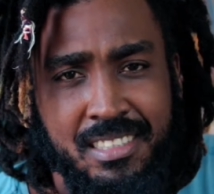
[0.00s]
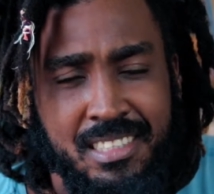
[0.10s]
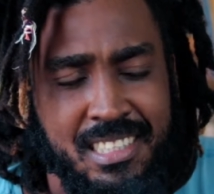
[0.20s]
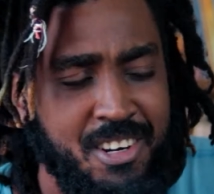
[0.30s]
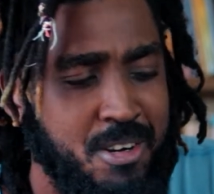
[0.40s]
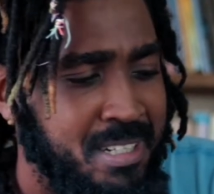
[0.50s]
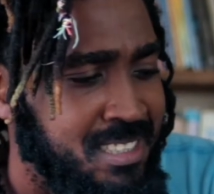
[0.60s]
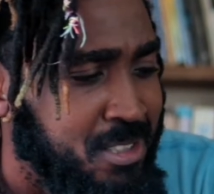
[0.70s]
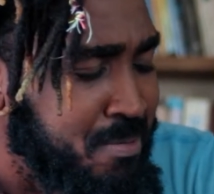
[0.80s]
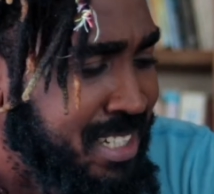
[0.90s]
Is that
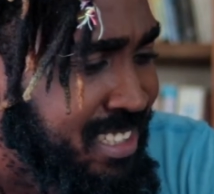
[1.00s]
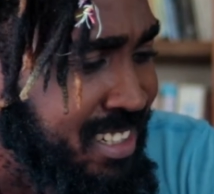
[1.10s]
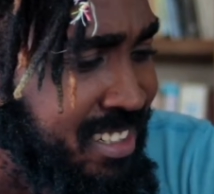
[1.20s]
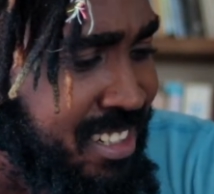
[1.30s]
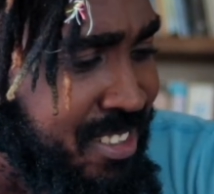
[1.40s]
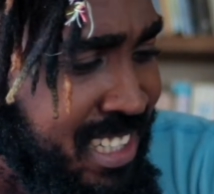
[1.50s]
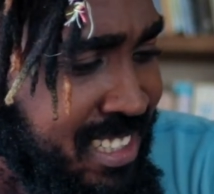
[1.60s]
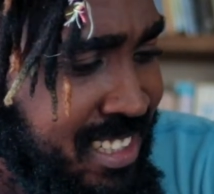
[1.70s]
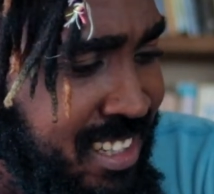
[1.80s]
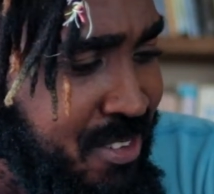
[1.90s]
grammatically
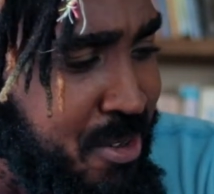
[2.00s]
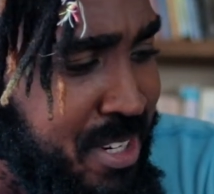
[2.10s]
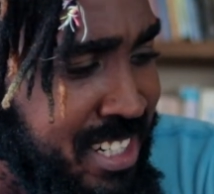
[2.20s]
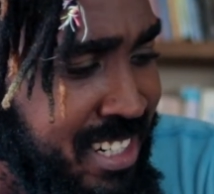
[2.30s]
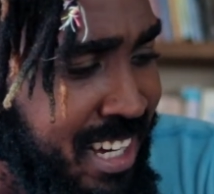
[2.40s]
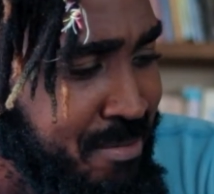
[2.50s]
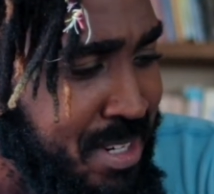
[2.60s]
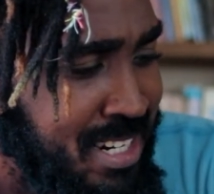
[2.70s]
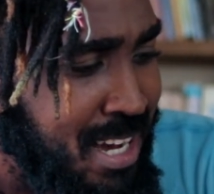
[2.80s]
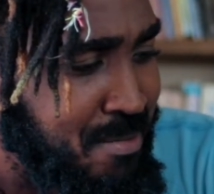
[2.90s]
correct? They were really not
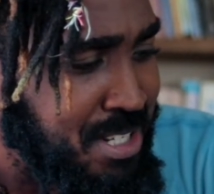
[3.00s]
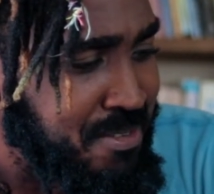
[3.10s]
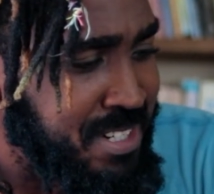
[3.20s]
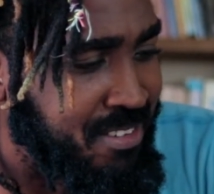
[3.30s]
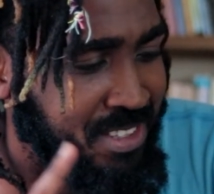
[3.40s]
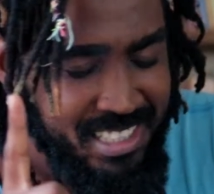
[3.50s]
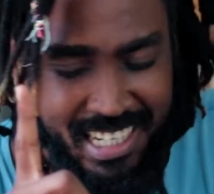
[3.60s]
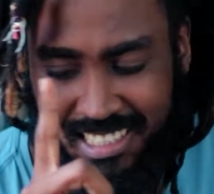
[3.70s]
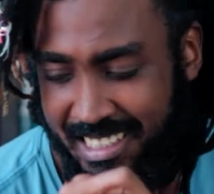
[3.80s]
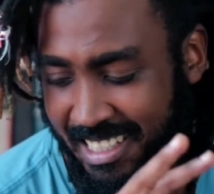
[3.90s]
that much of an effort.
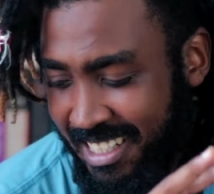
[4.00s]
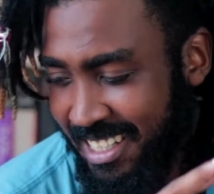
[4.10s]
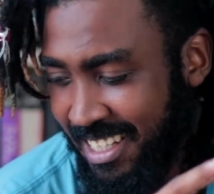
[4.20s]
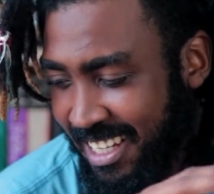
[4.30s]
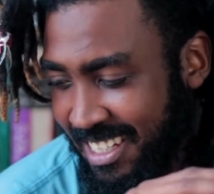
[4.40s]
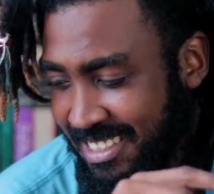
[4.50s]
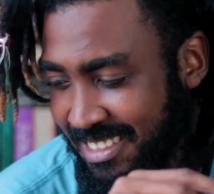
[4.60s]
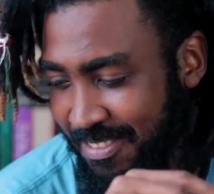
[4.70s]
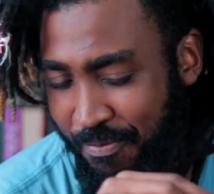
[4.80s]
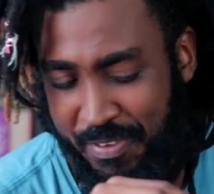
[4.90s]
Yes.
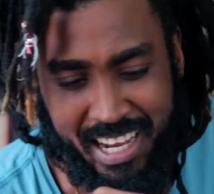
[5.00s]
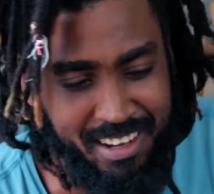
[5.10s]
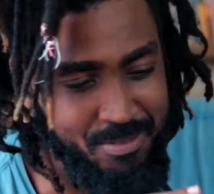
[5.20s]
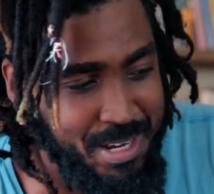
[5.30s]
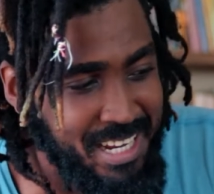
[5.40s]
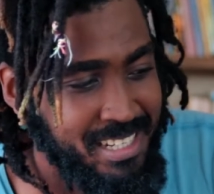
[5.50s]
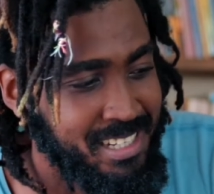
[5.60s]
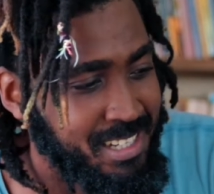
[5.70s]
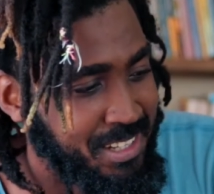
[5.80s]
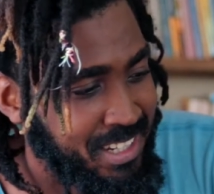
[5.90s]
I have my
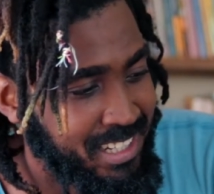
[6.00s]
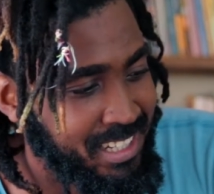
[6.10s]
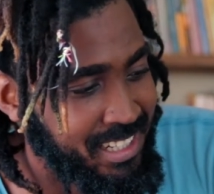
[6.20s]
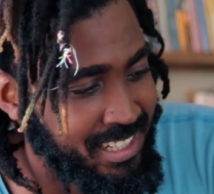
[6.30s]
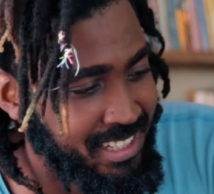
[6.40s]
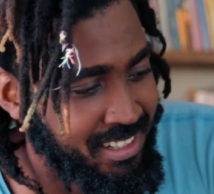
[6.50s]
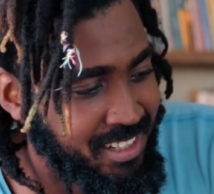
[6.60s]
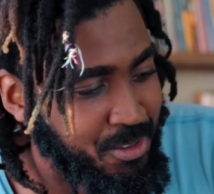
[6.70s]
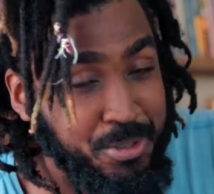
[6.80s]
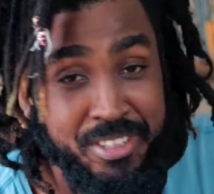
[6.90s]

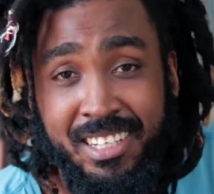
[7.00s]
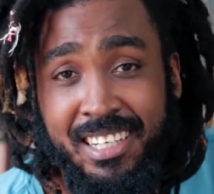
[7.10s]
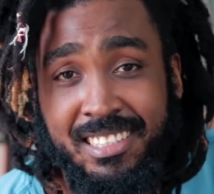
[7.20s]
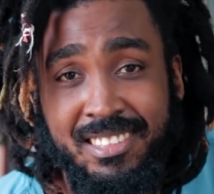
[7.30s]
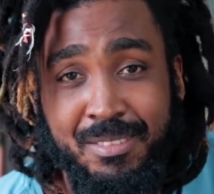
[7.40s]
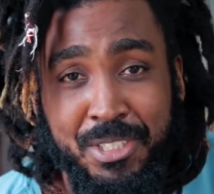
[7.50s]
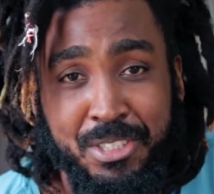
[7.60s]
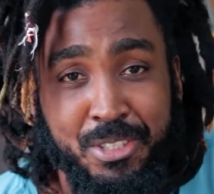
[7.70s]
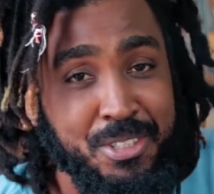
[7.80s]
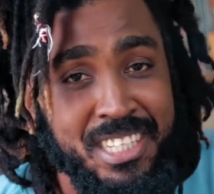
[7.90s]
Google next to me.
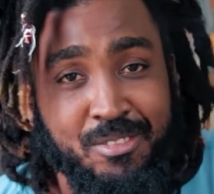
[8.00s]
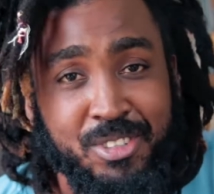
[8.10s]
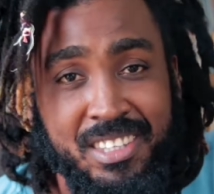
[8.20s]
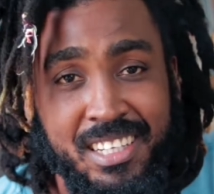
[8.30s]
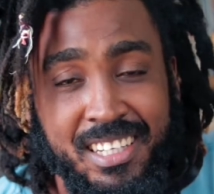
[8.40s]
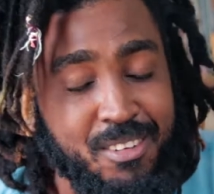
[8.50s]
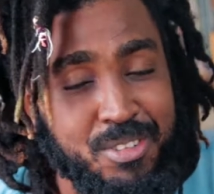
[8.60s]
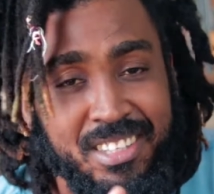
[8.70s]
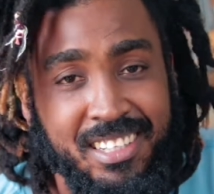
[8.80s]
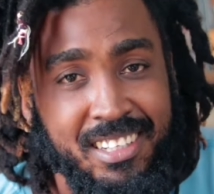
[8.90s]
She knows everything.
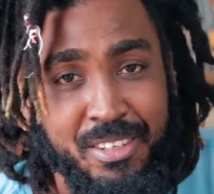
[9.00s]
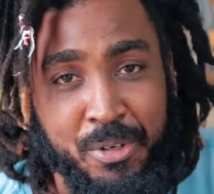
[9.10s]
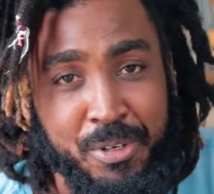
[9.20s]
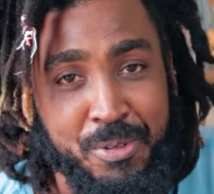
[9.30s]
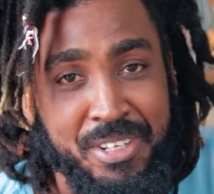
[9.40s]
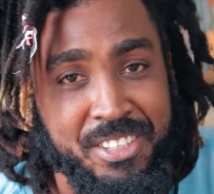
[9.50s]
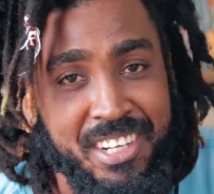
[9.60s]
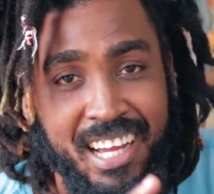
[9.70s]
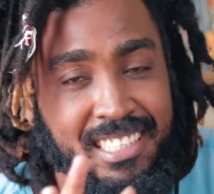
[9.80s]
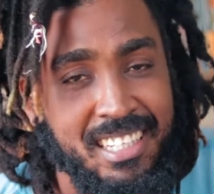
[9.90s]
Everything in the whole world. You
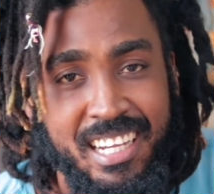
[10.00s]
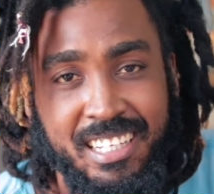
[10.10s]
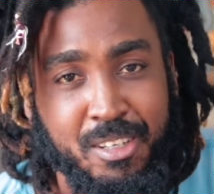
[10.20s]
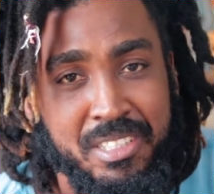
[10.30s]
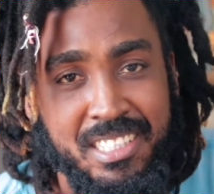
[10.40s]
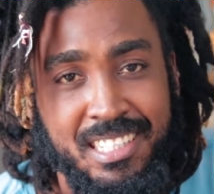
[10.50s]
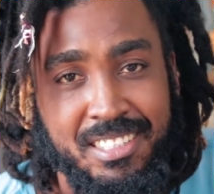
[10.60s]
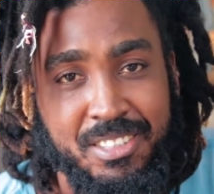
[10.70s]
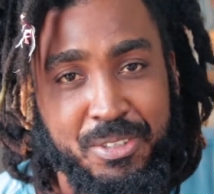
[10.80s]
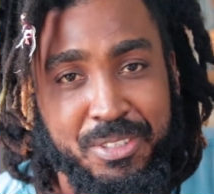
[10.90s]
can ask her any question and
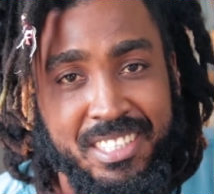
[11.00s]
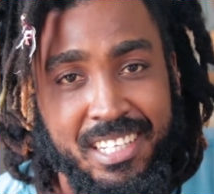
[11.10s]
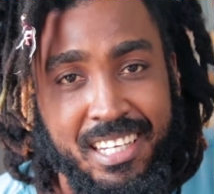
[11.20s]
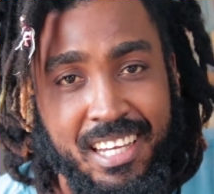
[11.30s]
she knows.